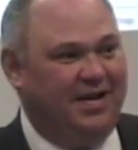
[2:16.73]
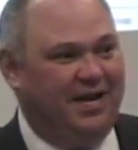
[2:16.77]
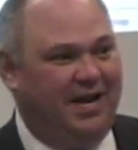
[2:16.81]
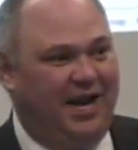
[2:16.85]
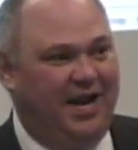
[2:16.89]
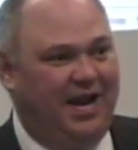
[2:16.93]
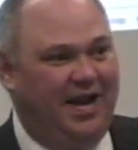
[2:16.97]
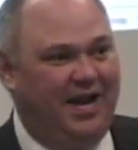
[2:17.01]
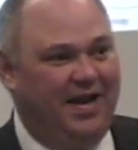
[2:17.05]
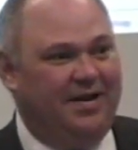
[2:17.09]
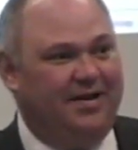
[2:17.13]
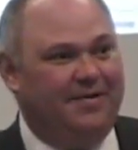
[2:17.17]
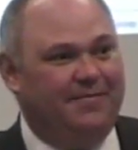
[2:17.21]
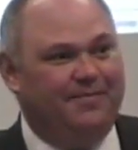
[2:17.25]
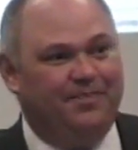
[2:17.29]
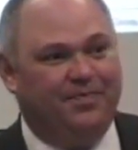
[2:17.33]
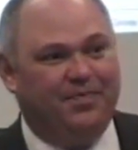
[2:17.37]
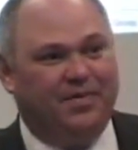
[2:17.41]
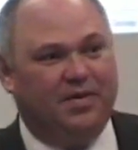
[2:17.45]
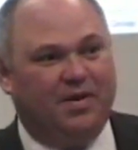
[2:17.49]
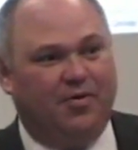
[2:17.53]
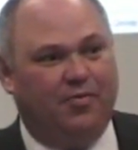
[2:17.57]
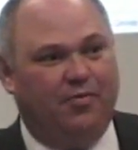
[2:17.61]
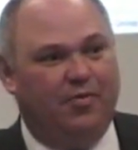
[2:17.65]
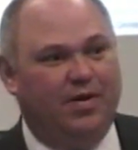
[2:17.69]
And
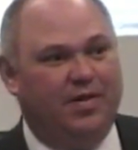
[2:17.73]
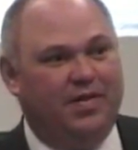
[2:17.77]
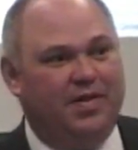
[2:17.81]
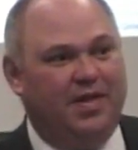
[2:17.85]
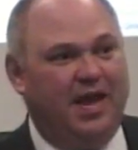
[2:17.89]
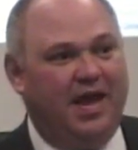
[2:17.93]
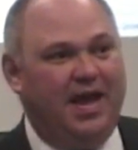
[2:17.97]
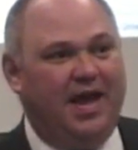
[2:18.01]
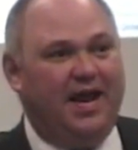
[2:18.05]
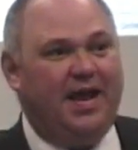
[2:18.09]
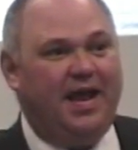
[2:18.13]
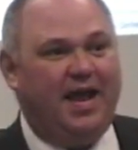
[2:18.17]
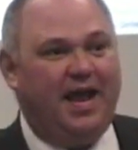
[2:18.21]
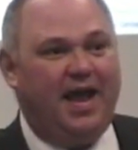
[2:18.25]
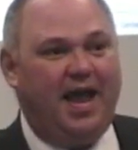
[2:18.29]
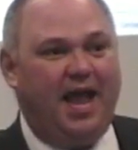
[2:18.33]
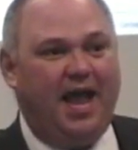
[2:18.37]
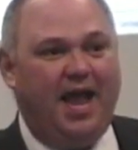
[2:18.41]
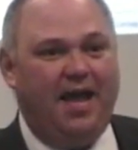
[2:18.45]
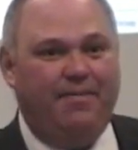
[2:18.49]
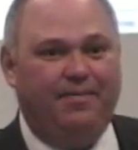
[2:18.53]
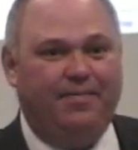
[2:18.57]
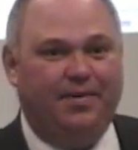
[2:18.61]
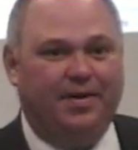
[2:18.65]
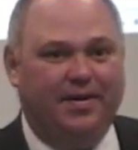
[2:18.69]
when that
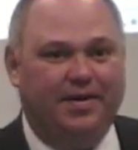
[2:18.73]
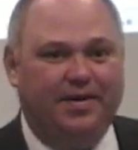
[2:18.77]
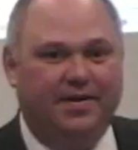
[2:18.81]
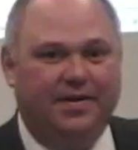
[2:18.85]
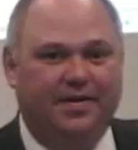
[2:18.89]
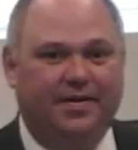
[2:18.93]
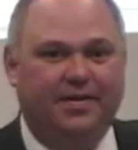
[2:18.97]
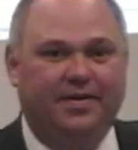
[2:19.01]
happened,